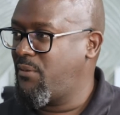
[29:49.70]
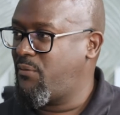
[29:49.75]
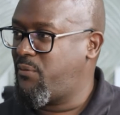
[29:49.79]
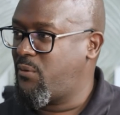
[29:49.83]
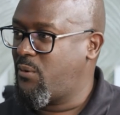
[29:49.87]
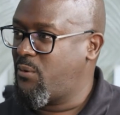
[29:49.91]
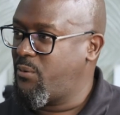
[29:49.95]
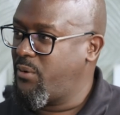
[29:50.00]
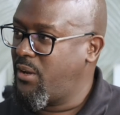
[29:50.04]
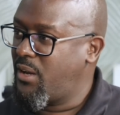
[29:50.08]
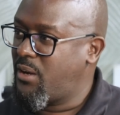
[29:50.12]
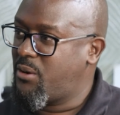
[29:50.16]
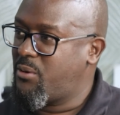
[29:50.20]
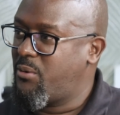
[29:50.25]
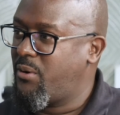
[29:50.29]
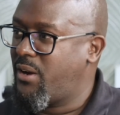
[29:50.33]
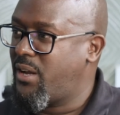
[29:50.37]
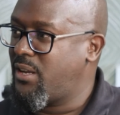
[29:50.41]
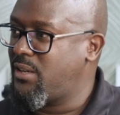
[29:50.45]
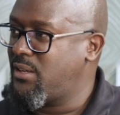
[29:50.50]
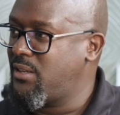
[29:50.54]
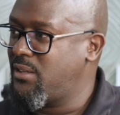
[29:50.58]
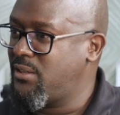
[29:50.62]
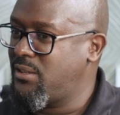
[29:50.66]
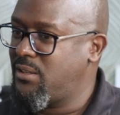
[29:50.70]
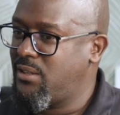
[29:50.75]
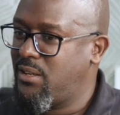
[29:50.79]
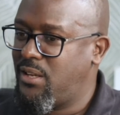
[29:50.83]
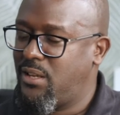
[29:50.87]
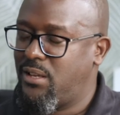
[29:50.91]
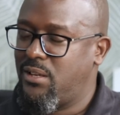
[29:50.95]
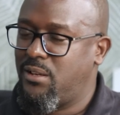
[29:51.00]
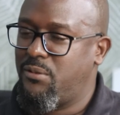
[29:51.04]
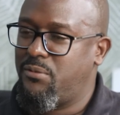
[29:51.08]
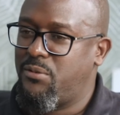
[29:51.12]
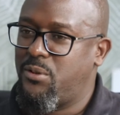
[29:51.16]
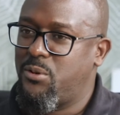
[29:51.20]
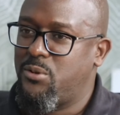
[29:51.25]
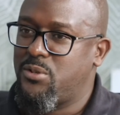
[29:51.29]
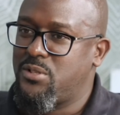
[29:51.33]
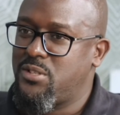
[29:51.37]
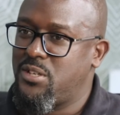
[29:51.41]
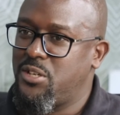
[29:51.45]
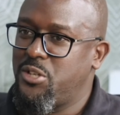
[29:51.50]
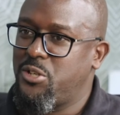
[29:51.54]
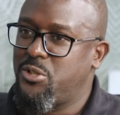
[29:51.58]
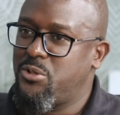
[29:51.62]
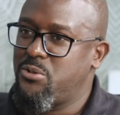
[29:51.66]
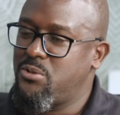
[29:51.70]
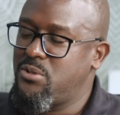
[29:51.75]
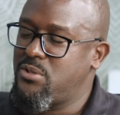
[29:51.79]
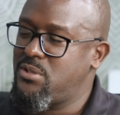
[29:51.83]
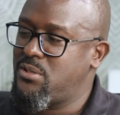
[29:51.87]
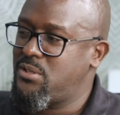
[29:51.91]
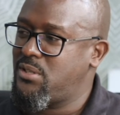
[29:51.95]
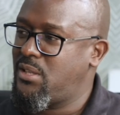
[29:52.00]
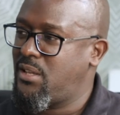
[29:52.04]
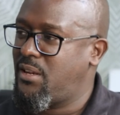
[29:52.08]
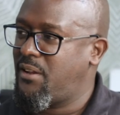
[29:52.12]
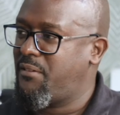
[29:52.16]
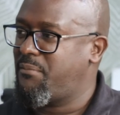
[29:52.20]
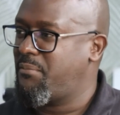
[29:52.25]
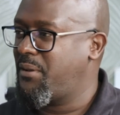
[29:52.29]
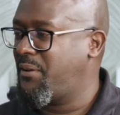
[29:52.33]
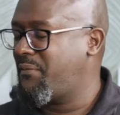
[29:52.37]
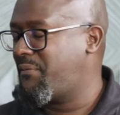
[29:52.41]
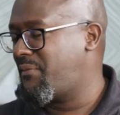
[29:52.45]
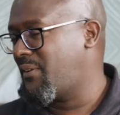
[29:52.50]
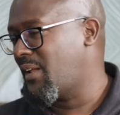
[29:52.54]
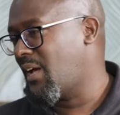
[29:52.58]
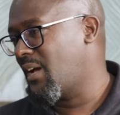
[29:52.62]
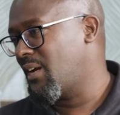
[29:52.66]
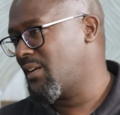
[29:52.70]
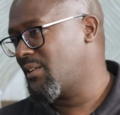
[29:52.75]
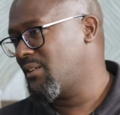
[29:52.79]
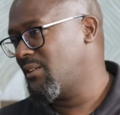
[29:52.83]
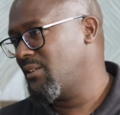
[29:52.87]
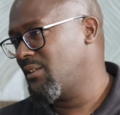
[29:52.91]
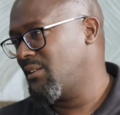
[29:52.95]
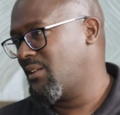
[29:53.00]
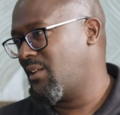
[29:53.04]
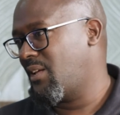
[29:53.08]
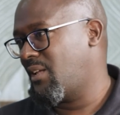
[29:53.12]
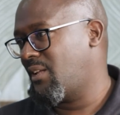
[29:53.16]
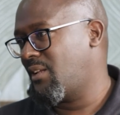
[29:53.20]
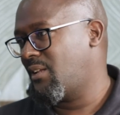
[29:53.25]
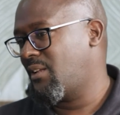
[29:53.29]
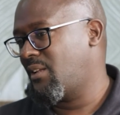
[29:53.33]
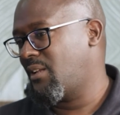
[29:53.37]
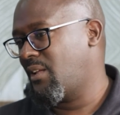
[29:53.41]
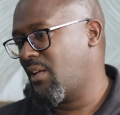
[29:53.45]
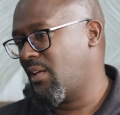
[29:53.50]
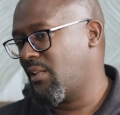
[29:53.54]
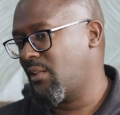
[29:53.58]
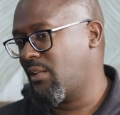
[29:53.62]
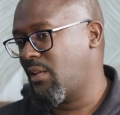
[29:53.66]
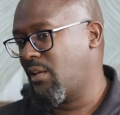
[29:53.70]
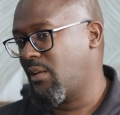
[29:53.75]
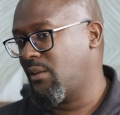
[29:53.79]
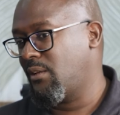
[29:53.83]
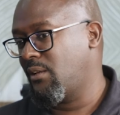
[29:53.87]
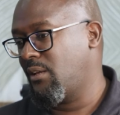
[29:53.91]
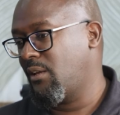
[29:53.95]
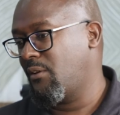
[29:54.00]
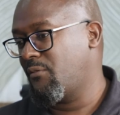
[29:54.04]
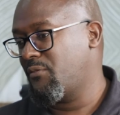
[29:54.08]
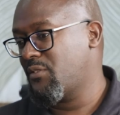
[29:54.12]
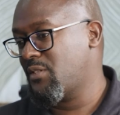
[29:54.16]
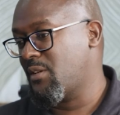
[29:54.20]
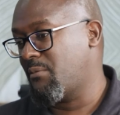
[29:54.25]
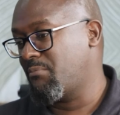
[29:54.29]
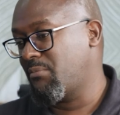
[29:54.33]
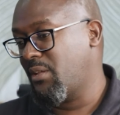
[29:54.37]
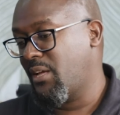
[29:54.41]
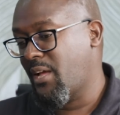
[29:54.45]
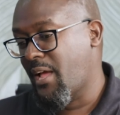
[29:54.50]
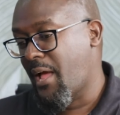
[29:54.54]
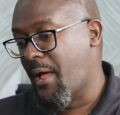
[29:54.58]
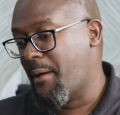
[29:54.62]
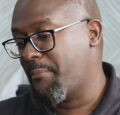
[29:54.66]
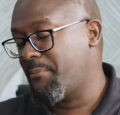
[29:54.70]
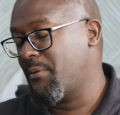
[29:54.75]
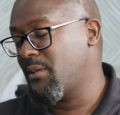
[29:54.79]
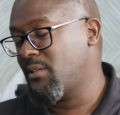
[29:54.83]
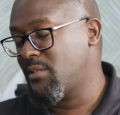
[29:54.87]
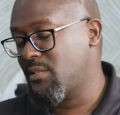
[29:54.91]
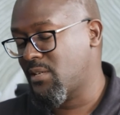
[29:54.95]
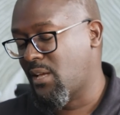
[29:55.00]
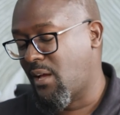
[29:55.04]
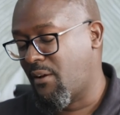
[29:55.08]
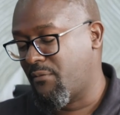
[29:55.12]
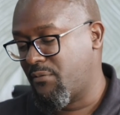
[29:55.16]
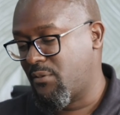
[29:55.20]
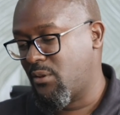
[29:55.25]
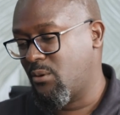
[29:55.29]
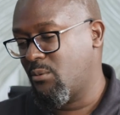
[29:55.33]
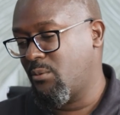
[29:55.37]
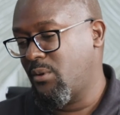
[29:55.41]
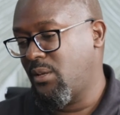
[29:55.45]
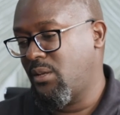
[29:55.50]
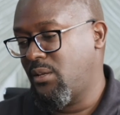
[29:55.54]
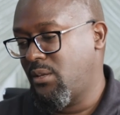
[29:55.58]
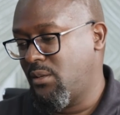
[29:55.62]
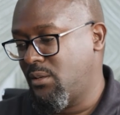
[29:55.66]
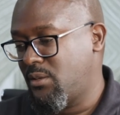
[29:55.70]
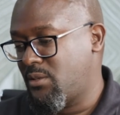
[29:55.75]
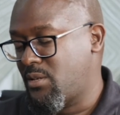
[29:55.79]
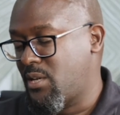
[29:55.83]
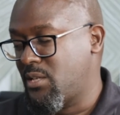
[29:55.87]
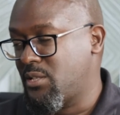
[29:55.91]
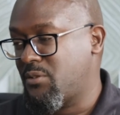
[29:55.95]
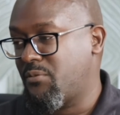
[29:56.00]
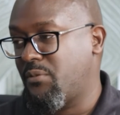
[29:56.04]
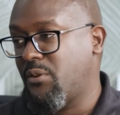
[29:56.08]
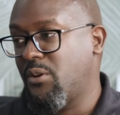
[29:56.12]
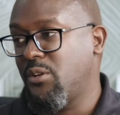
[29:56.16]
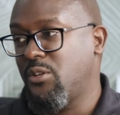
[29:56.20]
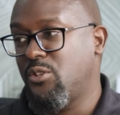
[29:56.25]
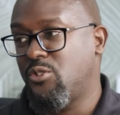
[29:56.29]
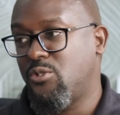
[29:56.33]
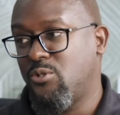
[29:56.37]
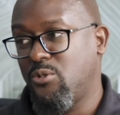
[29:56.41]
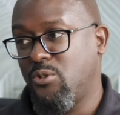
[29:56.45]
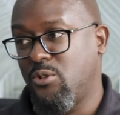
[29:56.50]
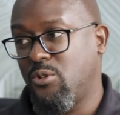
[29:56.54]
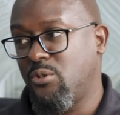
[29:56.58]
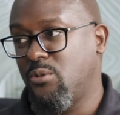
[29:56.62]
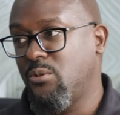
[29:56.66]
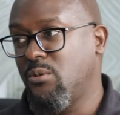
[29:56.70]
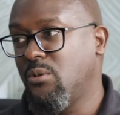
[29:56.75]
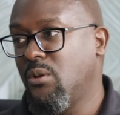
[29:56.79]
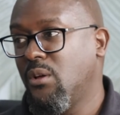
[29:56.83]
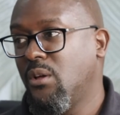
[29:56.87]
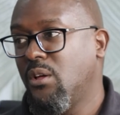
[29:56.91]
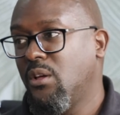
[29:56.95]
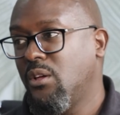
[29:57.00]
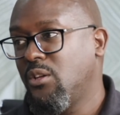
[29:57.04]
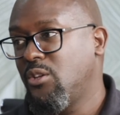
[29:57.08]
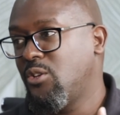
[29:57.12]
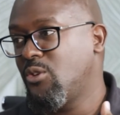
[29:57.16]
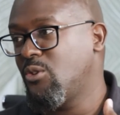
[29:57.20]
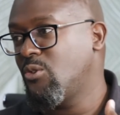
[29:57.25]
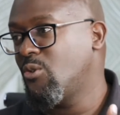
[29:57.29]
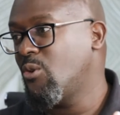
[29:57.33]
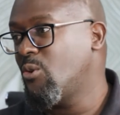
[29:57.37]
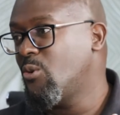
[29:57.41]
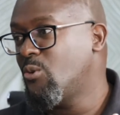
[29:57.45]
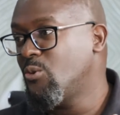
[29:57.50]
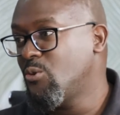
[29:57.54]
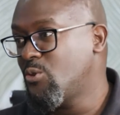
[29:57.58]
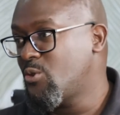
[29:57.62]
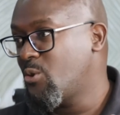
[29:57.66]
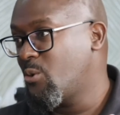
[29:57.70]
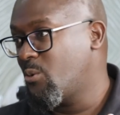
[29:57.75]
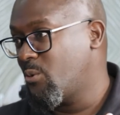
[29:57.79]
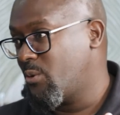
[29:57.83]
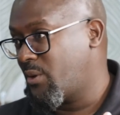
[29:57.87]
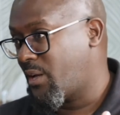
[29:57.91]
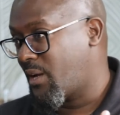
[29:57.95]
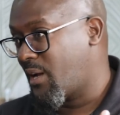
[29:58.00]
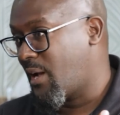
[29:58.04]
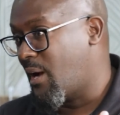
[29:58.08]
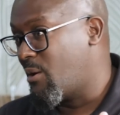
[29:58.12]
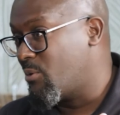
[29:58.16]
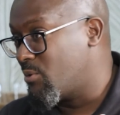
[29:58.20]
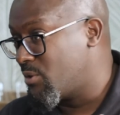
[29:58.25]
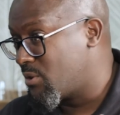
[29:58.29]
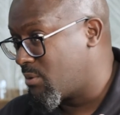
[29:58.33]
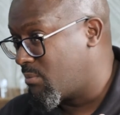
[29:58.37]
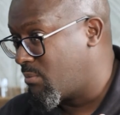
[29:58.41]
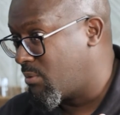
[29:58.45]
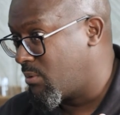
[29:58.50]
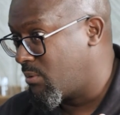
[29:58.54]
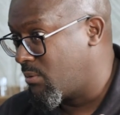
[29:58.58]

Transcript: before we acquired it, and if there was issues that have been flagged, and then if something happens after we transfer it to you, you know who to hold accountable.